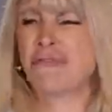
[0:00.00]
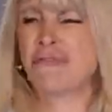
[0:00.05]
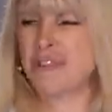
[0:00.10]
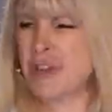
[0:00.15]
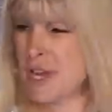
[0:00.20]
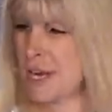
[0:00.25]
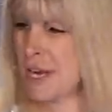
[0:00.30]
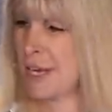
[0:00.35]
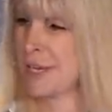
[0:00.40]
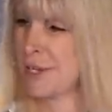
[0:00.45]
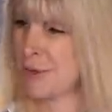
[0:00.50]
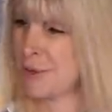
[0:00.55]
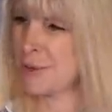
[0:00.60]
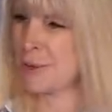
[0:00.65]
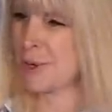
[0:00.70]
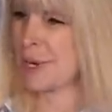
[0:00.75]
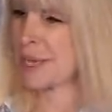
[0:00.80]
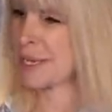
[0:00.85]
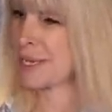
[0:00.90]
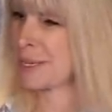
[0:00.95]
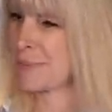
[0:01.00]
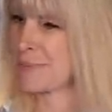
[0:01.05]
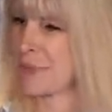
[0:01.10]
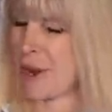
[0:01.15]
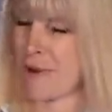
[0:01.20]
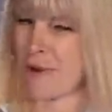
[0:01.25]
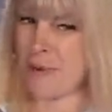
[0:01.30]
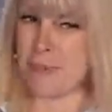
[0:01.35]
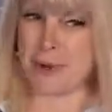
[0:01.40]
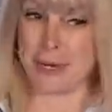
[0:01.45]
really cool
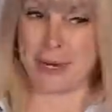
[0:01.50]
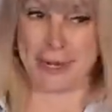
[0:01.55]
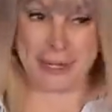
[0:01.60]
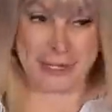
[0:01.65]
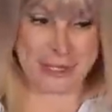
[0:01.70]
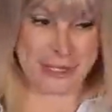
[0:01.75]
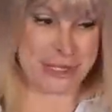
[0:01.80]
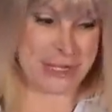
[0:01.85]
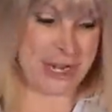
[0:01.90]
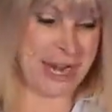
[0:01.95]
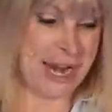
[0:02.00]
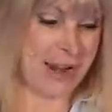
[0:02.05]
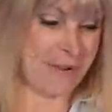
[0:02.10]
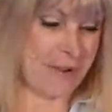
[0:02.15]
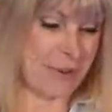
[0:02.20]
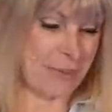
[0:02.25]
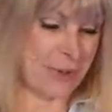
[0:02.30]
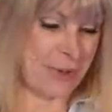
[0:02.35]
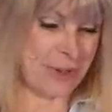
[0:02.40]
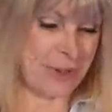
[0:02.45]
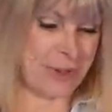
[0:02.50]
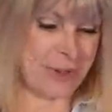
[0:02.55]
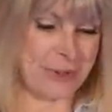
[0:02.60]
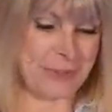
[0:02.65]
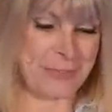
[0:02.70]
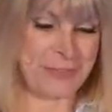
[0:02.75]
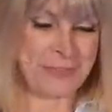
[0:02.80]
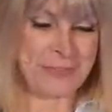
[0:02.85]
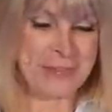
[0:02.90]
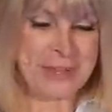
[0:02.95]
experiment. I'm going to share it with
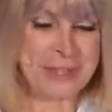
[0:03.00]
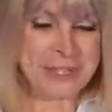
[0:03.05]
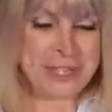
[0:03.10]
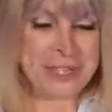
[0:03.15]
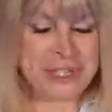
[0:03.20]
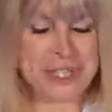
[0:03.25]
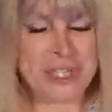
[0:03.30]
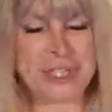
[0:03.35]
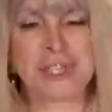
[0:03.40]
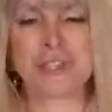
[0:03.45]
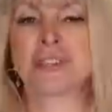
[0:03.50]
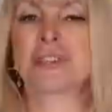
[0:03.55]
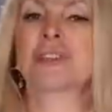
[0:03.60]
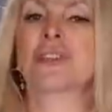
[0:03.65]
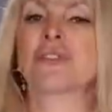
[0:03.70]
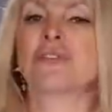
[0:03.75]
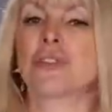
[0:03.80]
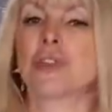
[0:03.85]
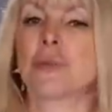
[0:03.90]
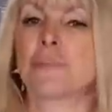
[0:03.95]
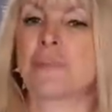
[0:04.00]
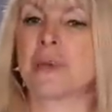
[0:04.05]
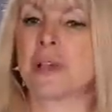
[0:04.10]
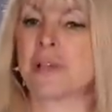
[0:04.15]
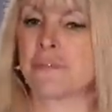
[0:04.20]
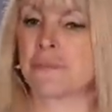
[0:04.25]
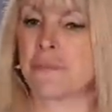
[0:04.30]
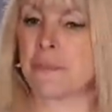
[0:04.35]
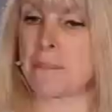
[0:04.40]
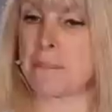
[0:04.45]
you. So she took a group
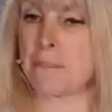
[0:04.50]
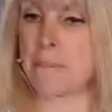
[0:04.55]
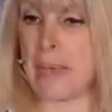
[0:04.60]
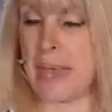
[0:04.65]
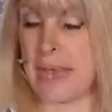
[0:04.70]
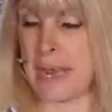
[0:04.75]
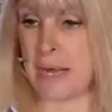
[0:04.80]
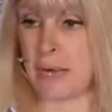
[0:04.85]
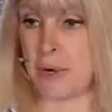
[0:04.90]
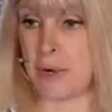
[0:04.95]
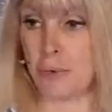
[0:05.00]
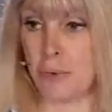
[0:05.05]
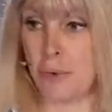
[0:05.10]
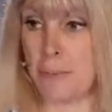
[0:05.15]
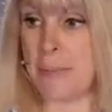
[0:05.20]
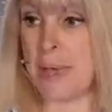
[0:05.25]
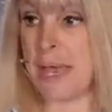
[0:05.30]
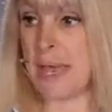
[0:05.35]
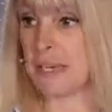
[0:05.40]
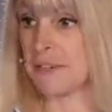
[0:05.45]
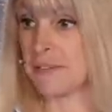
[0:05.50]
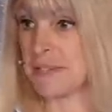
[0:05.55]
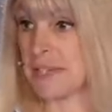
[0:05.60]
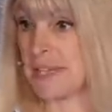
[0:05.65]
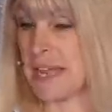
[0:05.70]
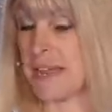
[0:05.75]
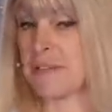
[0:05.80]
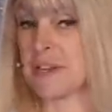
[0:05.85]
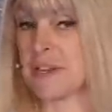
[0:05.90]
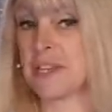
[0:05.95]
of men, all men of
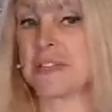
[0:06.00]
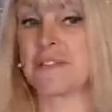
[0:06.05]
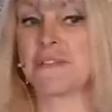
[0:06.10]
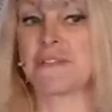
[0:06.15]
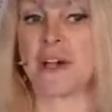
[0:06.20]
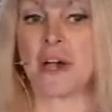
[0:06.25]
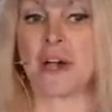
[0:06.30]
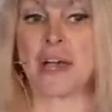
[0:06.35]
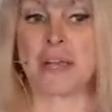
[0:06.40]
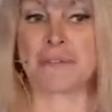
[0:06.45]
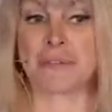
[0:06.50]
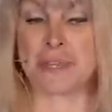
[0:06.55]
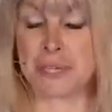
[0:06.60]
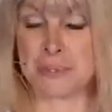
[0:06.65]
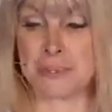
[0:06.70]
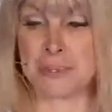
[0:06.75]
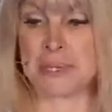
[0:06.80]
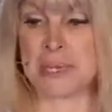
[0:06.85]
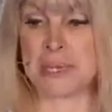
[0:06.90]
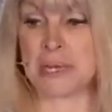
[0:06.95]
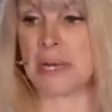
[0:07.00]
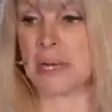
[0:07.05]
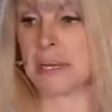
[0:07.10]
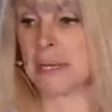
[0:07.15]
75. And this was in